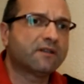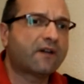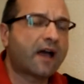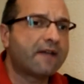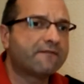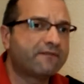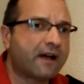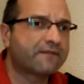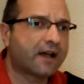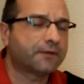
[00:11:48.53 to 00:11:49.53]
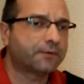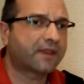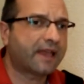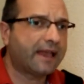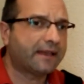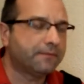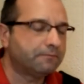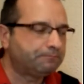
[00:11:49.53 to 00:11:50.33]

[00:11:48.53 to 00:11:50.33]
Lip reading: of 500K,